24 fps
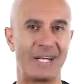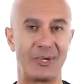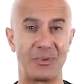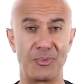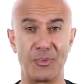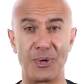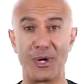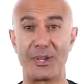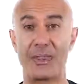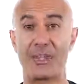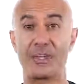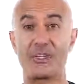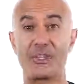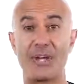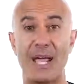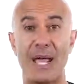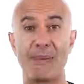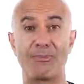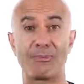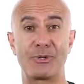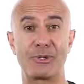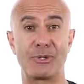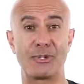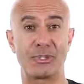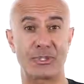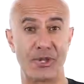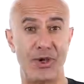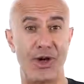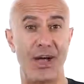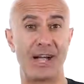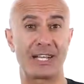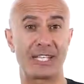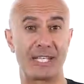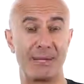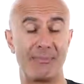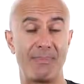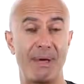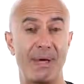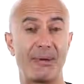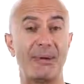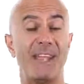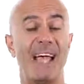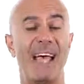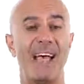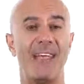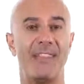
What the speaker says: and one of the chapters talked about